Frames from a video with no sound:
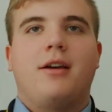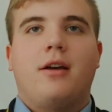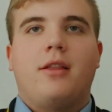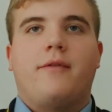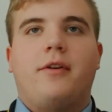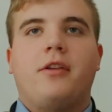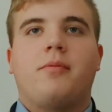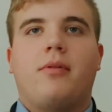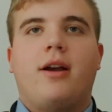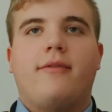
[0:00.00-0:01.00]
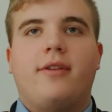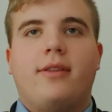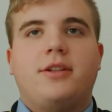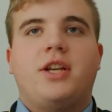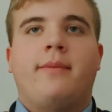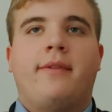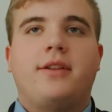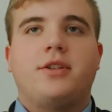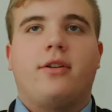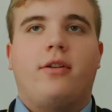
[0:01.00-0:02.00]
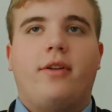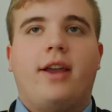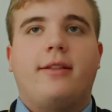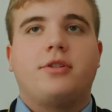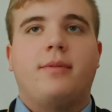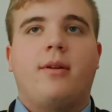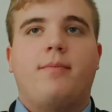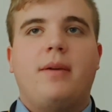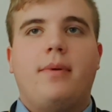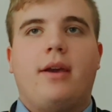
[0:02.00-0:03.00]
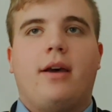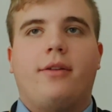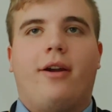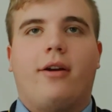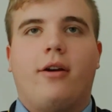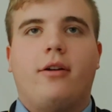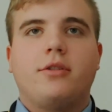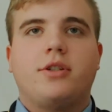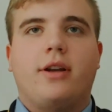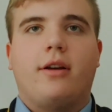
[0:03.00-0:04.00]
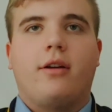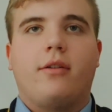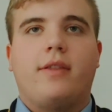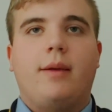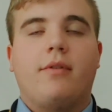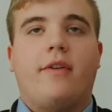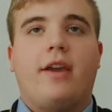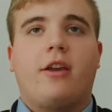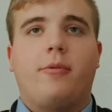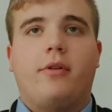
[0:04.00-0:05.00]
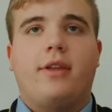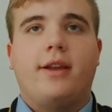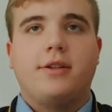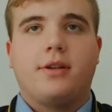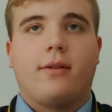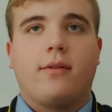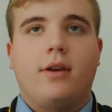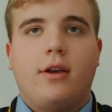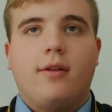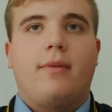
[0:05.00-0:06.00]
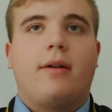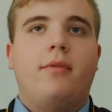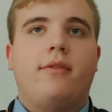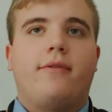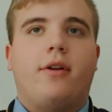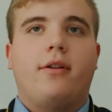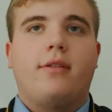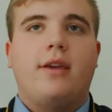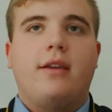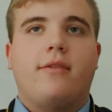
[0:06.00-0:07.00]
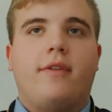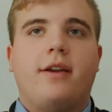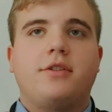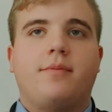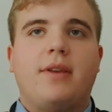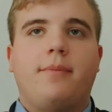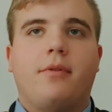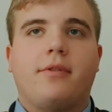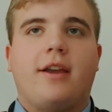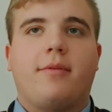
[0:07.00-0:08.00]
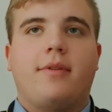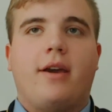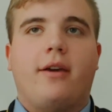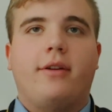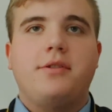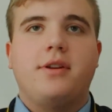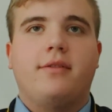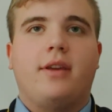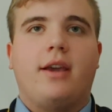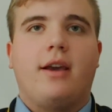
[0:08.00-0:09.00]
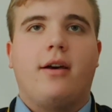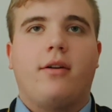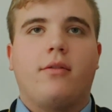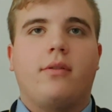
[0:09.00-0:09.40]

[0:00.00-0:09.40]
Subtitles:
The False Prophet, The Gem of the Jungle, and the treatment of Bibi Haldar all share themes of exploitation. Mahmoud Fall takes advantage of people's hospitality just like how